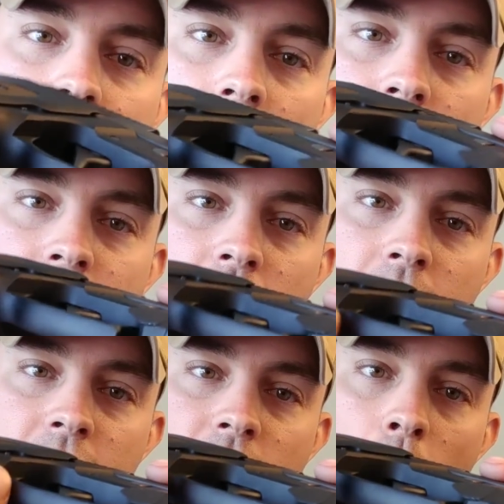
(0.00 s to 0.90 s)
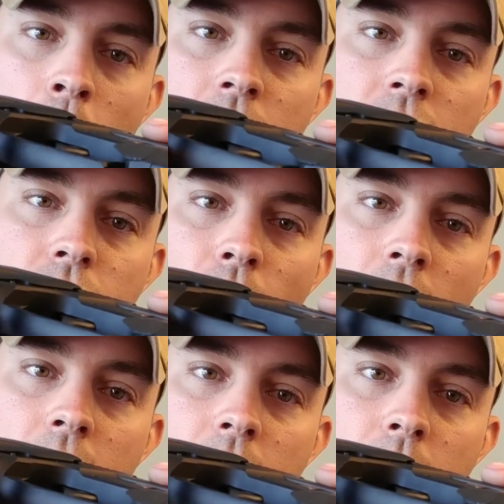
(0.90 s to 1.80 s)
because the Elites come with this
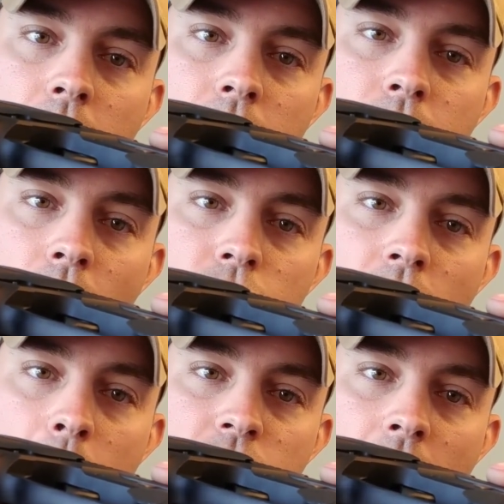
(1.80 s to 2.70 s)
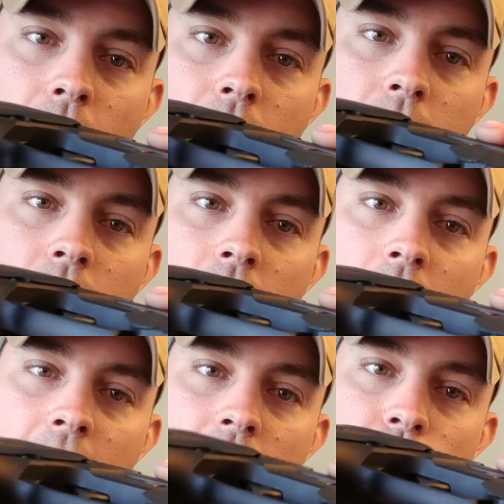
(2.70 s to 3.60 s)
front strap checkering.
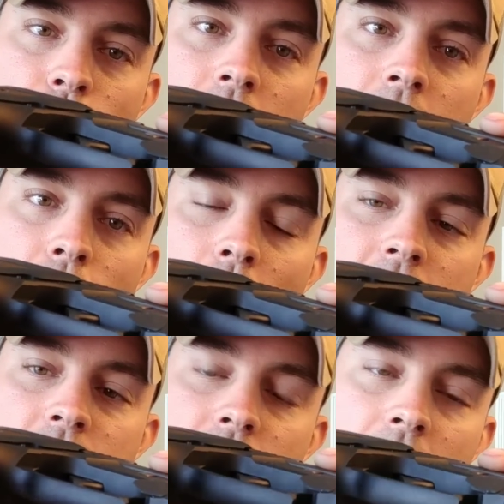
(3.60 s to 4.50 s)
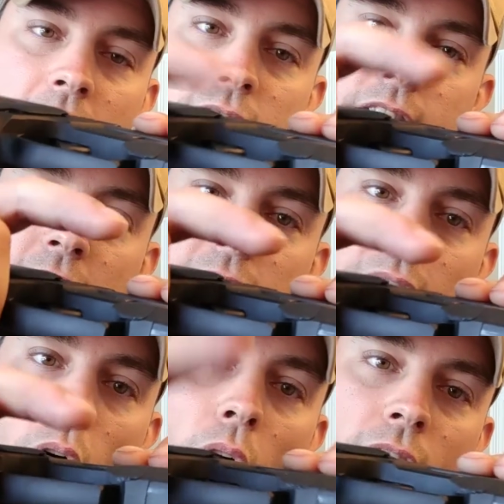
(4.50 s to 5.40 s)
And it's really aggressive, and it's
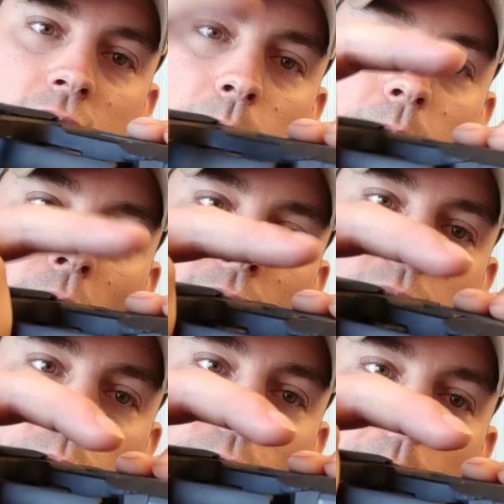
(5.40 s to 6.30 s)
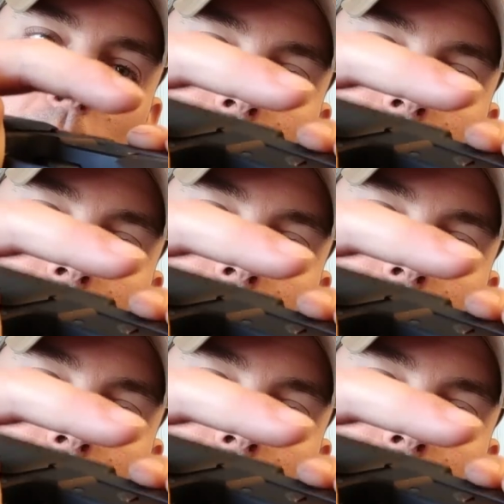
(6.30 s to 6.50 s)
an awesome grip